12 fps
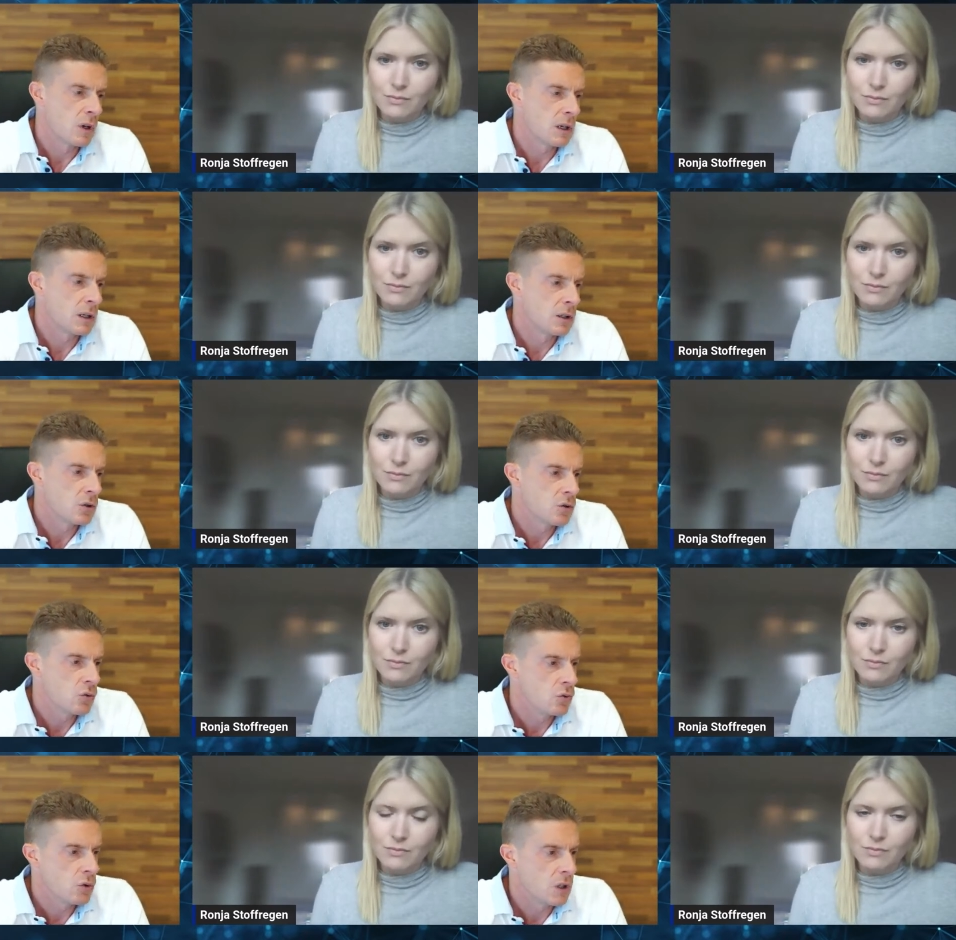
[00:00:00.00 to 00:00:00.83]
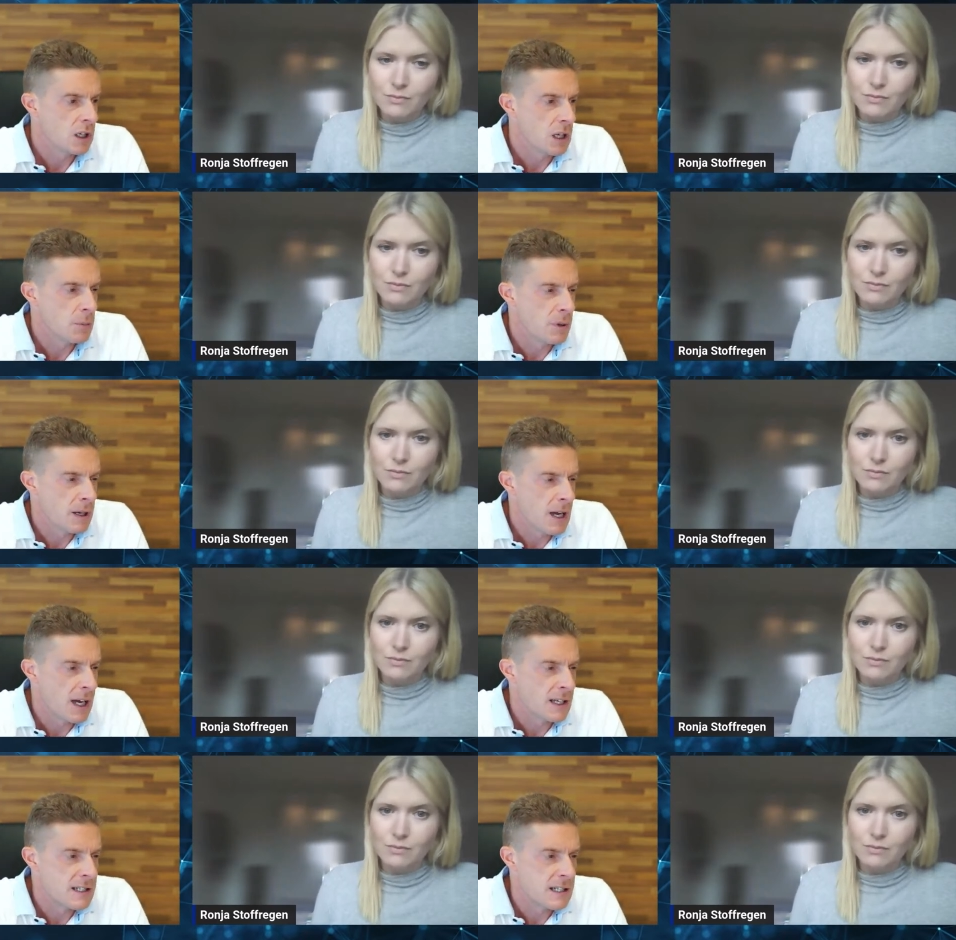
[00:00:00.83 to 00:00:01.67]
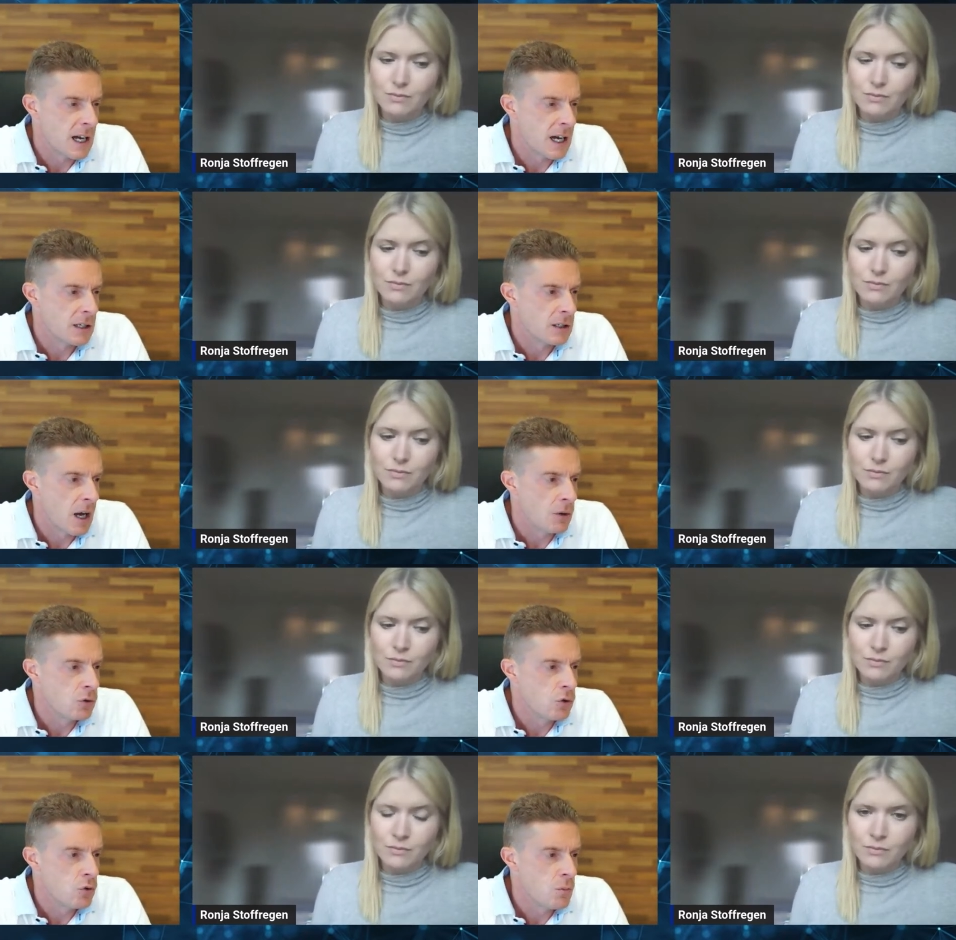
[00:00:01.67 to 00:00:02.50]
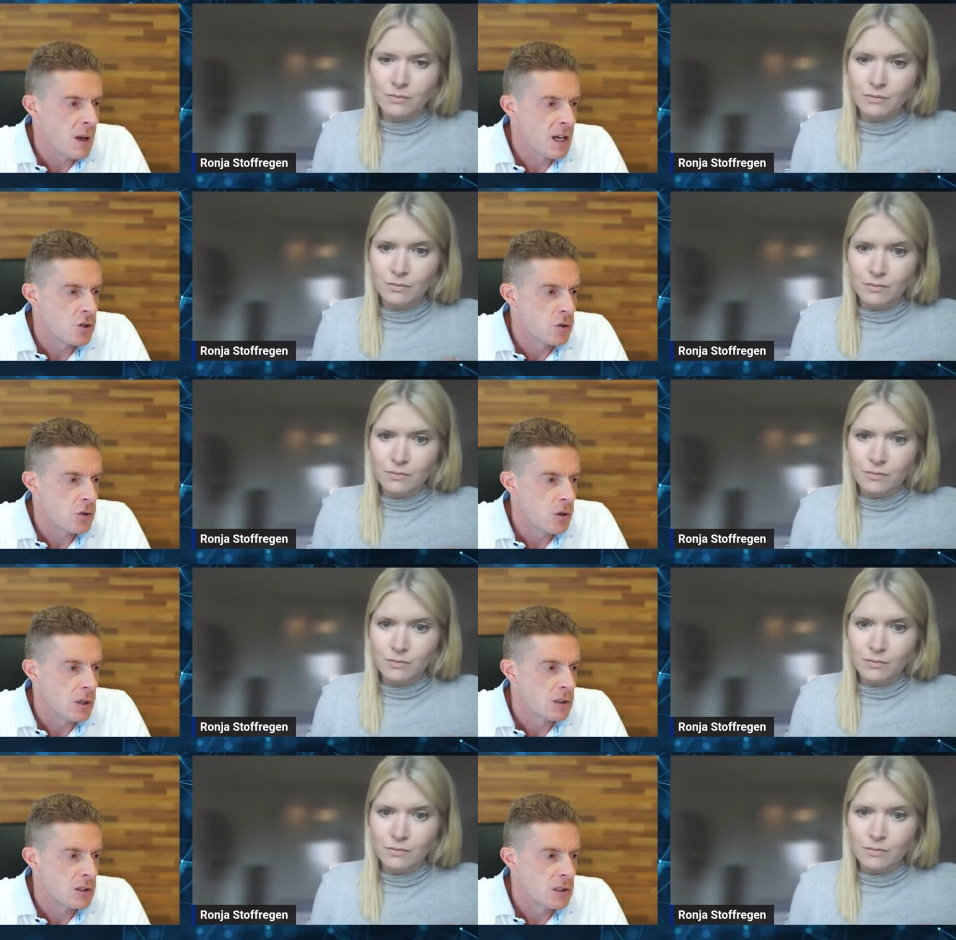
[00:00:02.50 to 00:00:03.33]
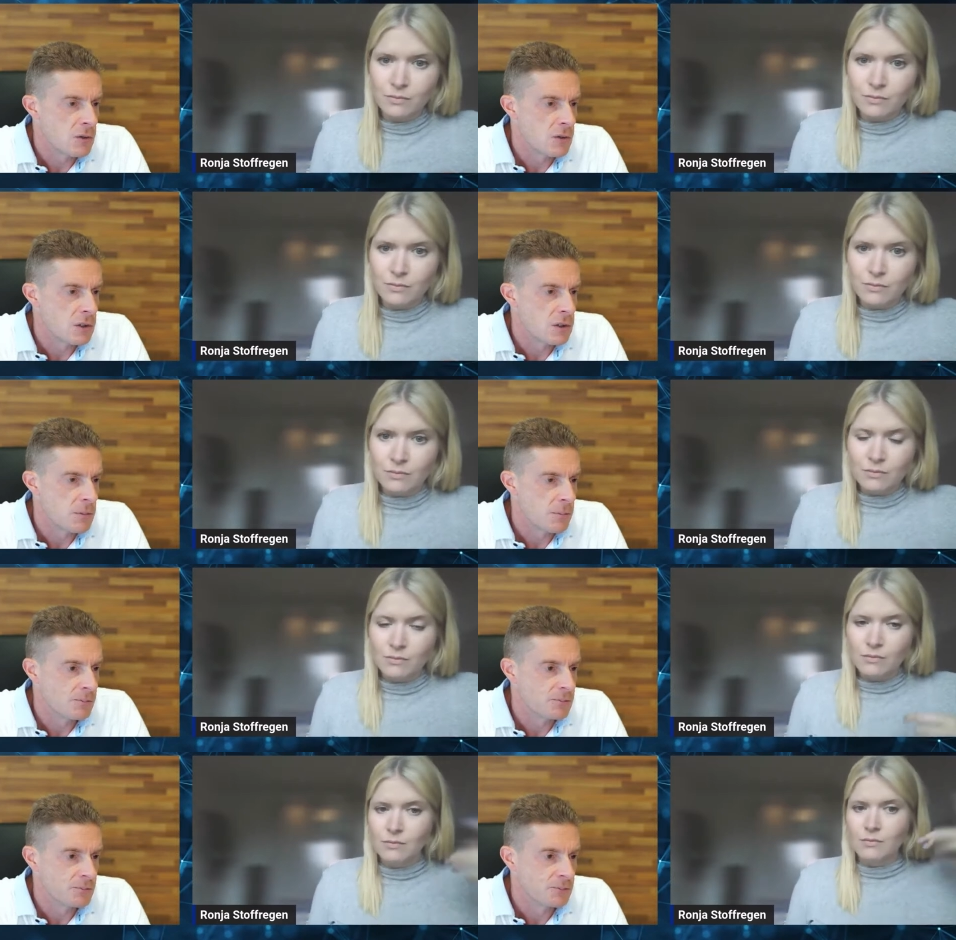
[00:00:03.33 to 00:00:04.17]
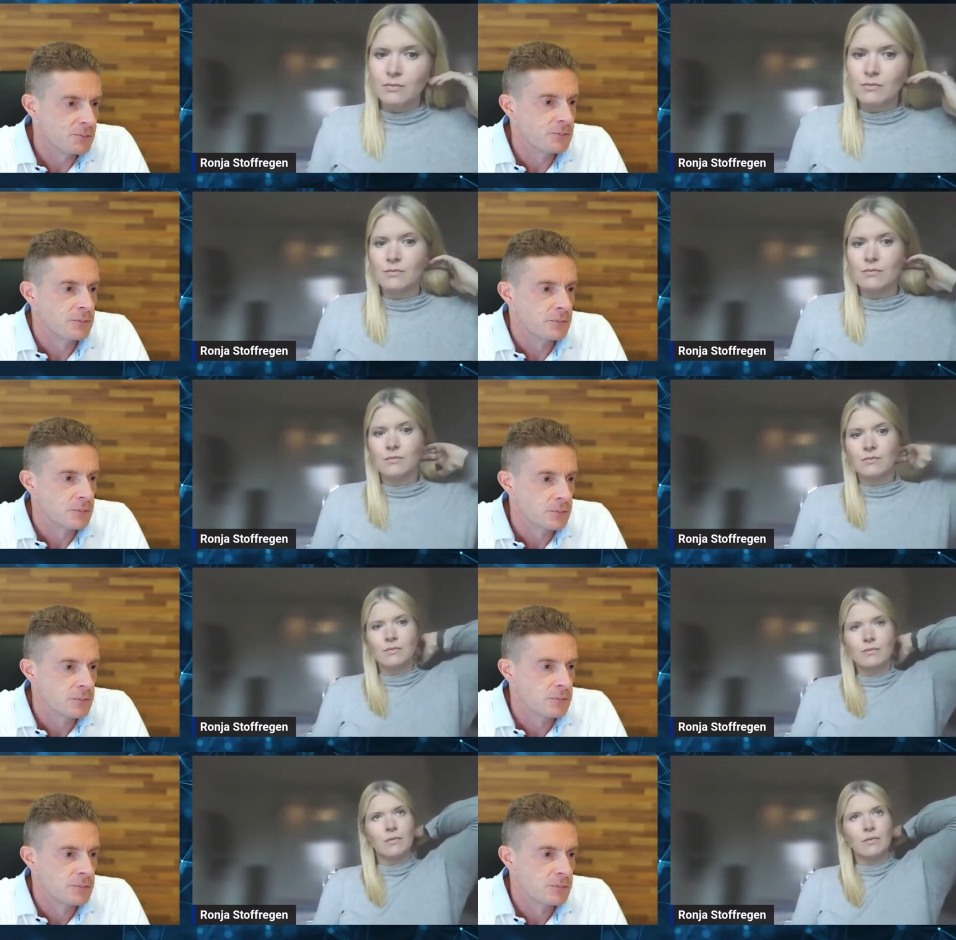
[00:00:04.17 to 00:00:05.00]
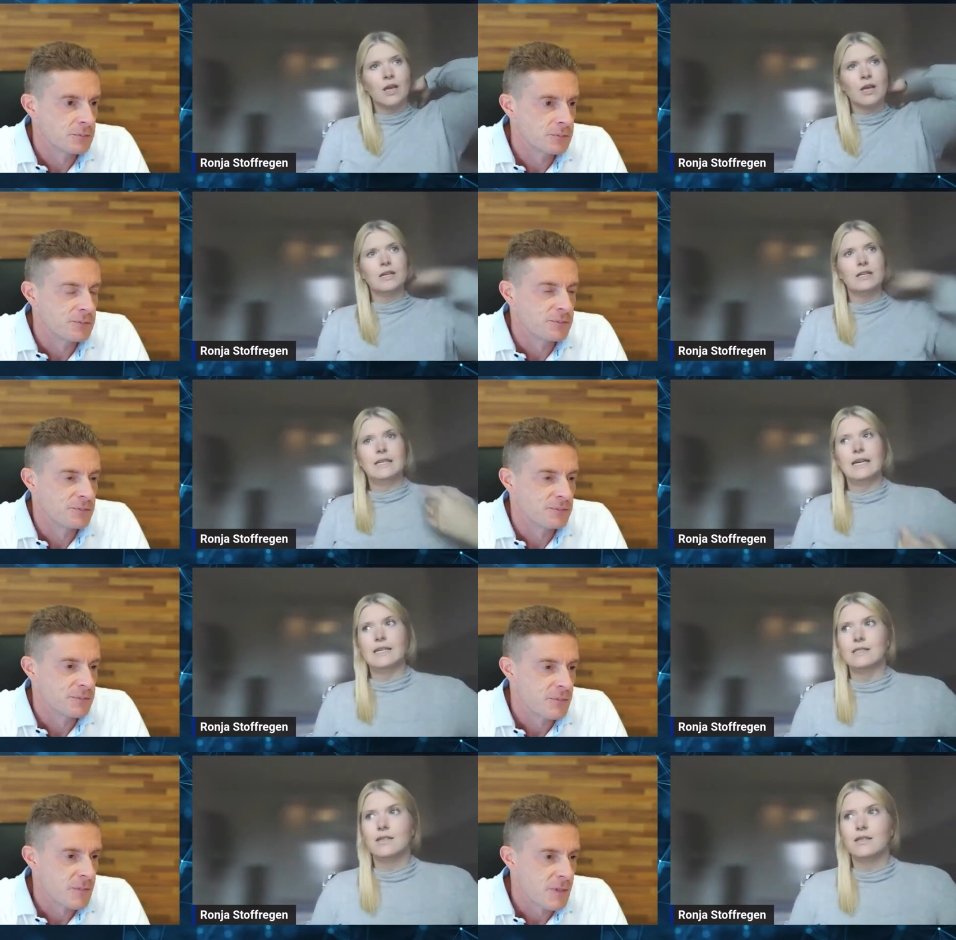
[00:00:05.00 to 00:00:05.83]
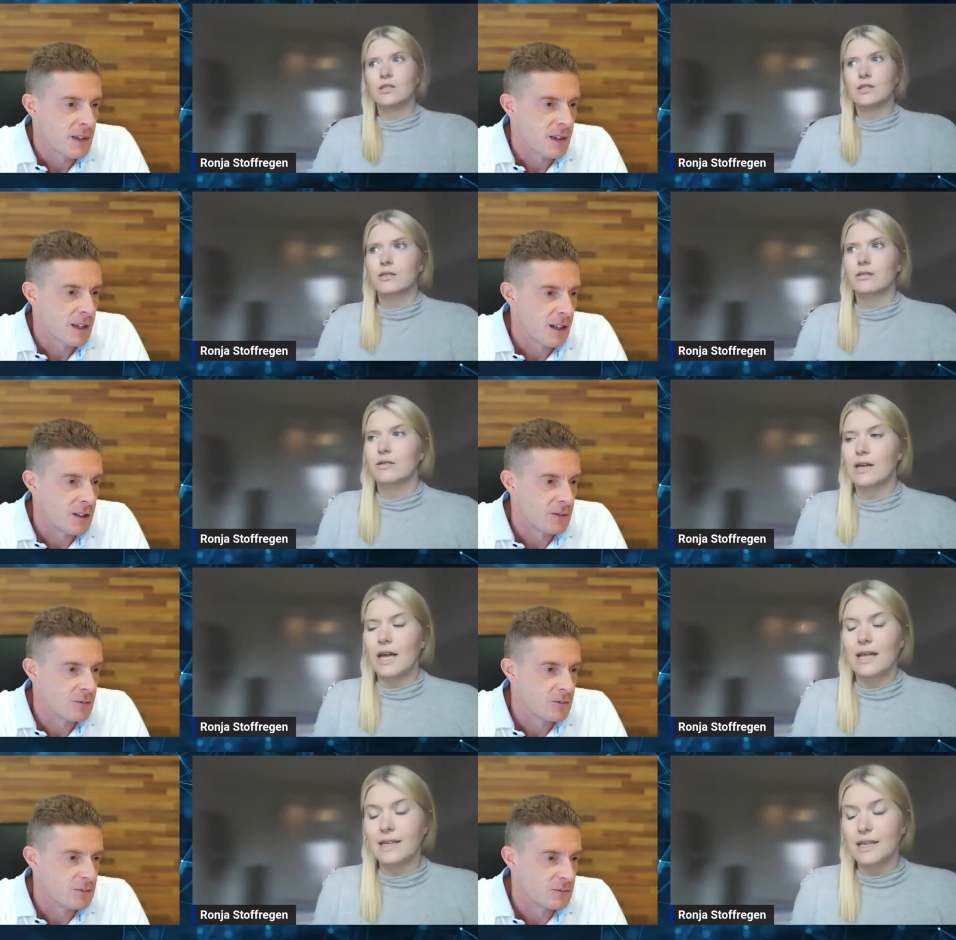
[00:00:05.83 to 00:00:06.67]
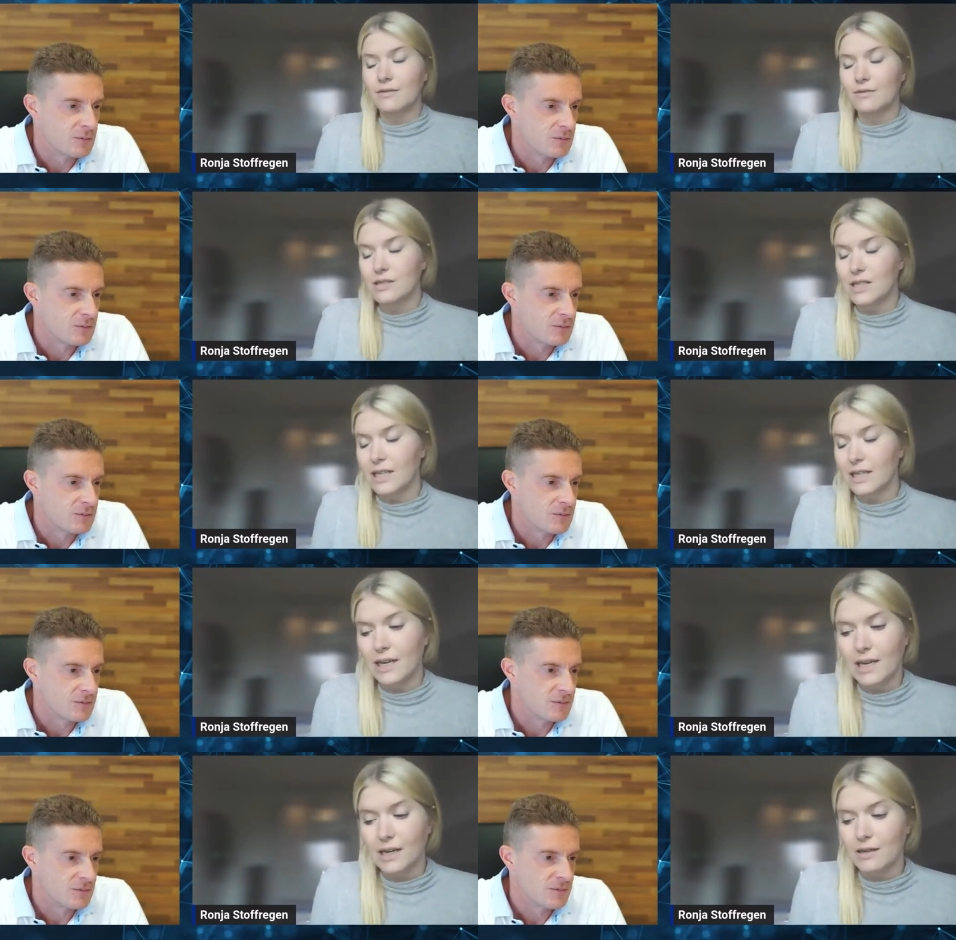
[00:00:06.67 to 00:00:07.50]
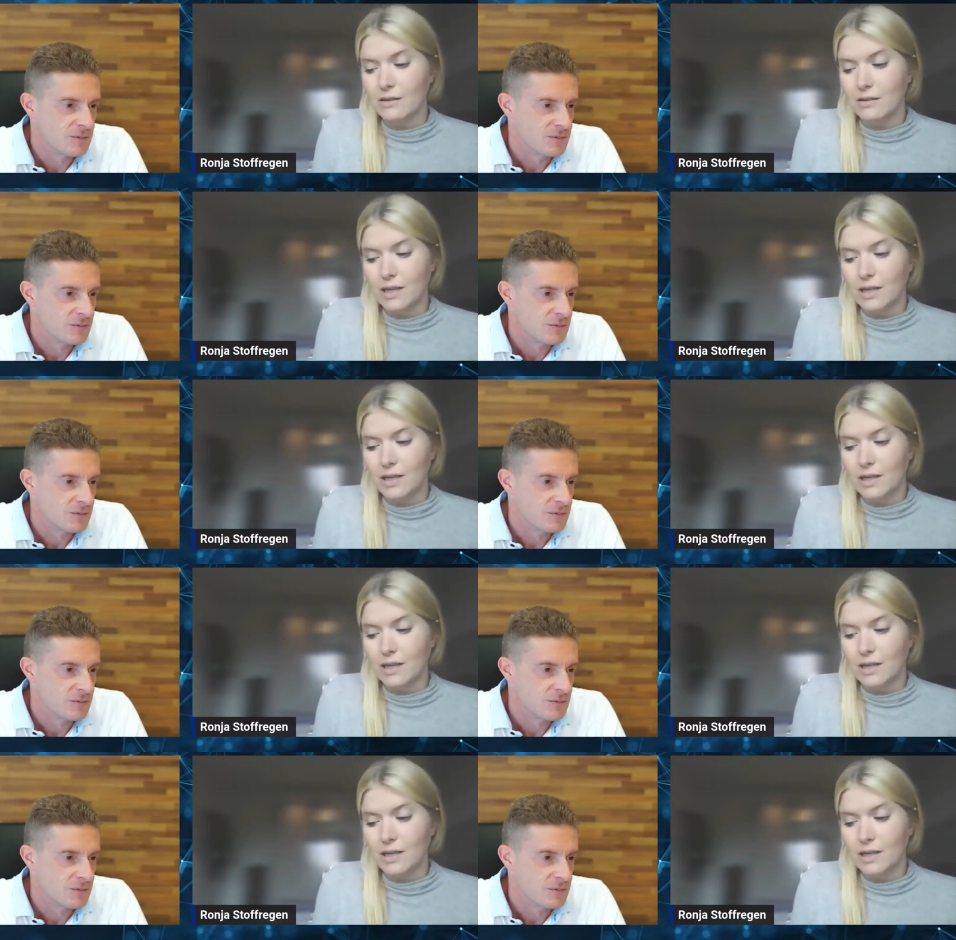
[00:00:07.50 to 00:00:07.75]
Speaker 1: quickly to the kpi side how do you measure your activity
Speaker 2: Yes. So at the end of the day, it all